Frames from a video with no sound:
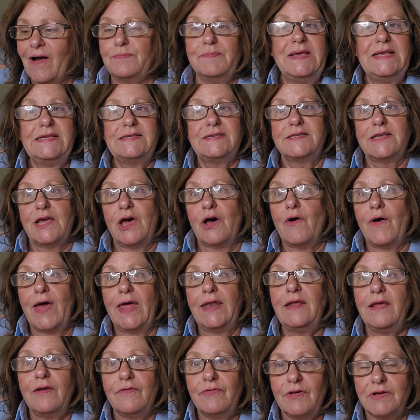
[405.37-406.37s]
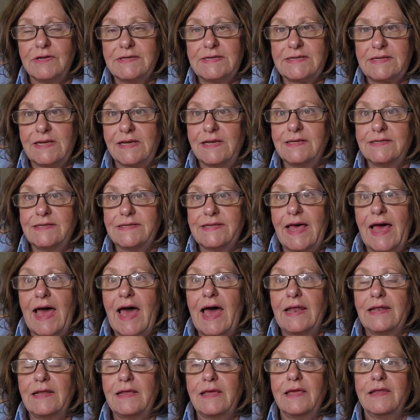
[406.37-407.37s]
miso, any of those things
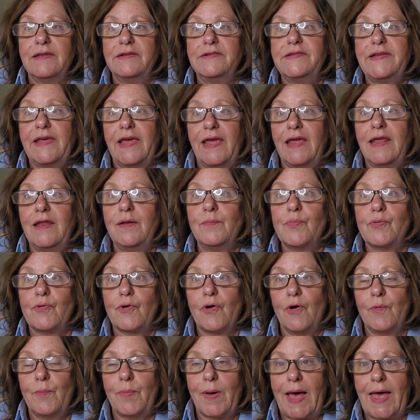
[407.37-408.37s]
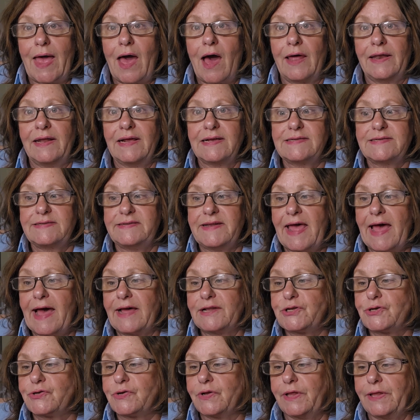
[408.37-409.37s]
that contain probiotics
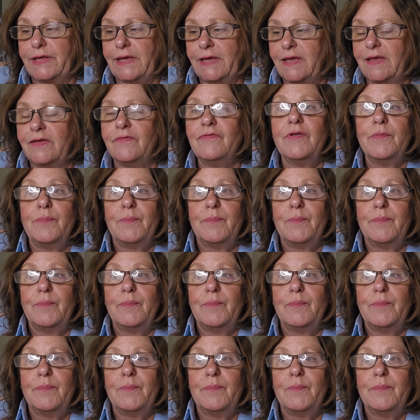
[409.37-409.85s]
naturally. Even